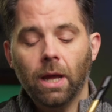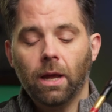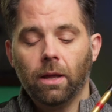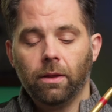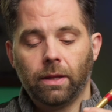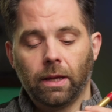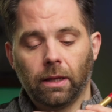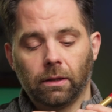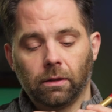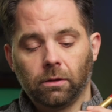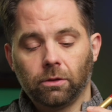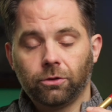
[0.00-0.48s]

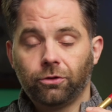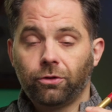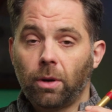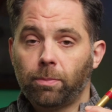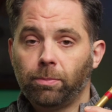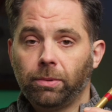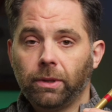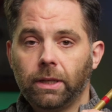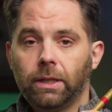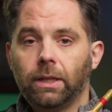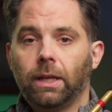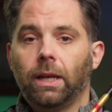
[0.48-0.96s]
That little
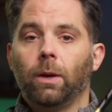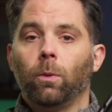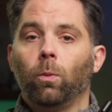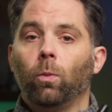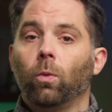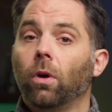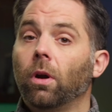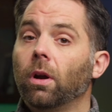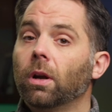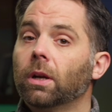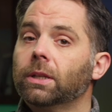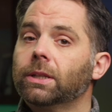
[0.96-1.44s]
triplet, it
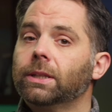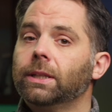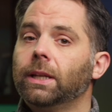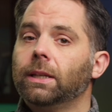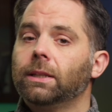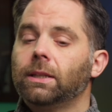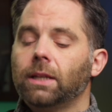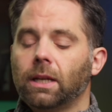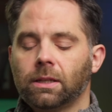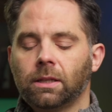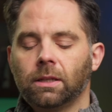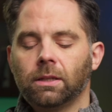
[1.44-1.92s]
works.
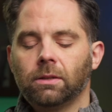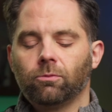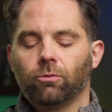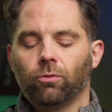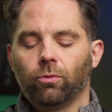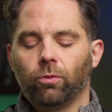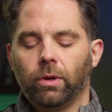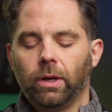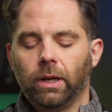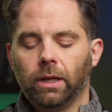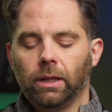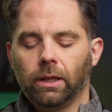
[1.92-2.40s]
It doesn't
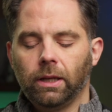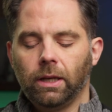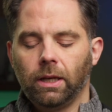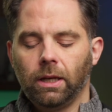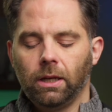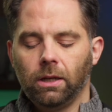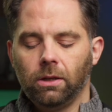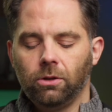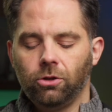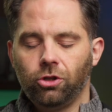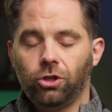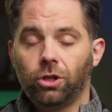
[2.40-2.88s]

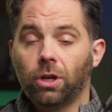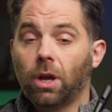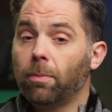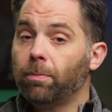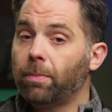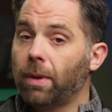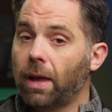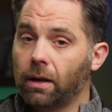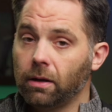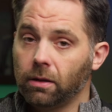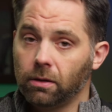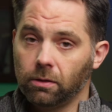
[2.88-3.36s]
really
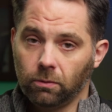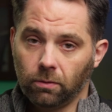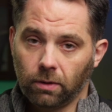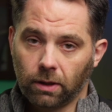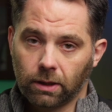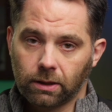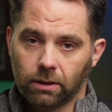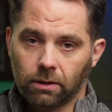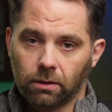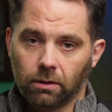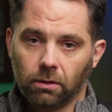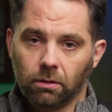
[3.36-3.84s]
jump out of the
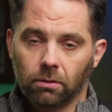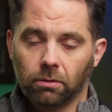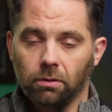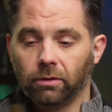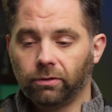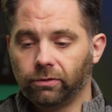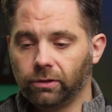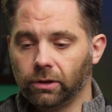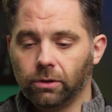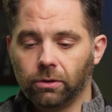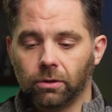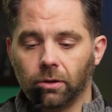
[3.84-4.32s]
whistle or the
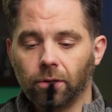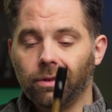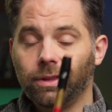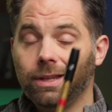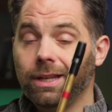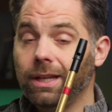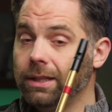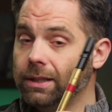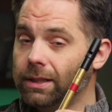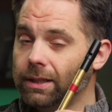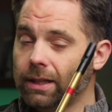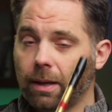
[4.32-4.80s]
flute or
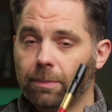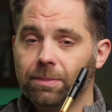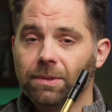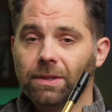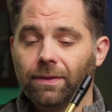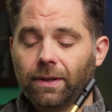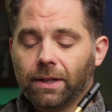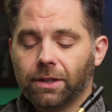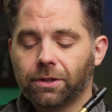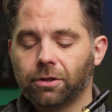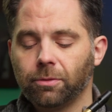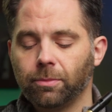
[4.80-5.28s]
these types
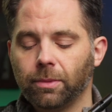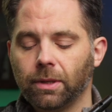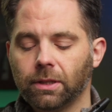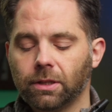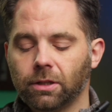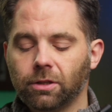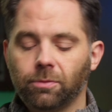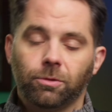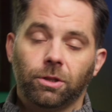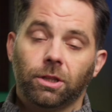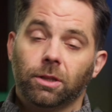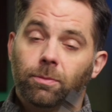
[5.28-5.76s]
of
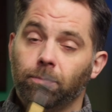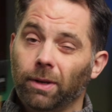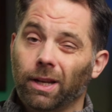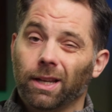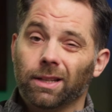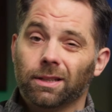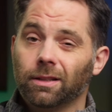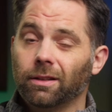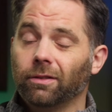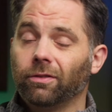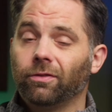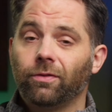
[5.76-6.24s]
instruments just
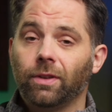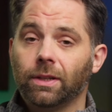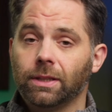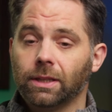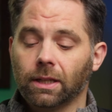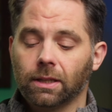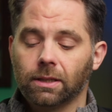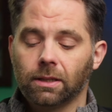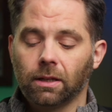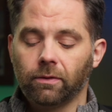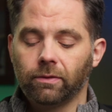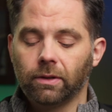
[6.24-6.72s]
because of the
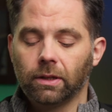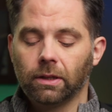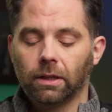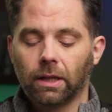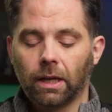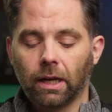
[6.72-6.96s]
physics of it.